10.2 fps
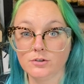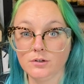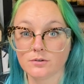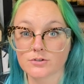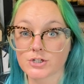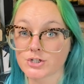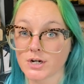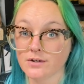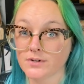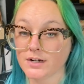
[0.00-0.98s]
know, just
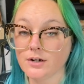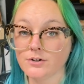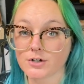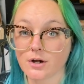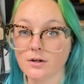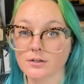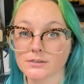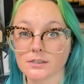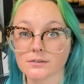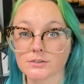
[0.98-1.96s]
shy of
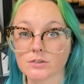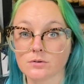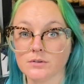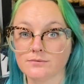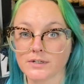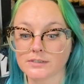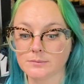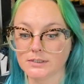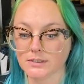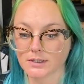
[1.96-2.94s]
$900 on this total
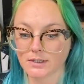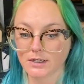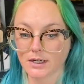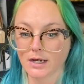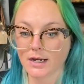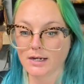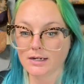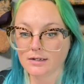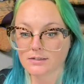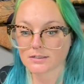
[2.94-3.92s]
investment.
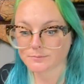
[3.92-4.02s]
And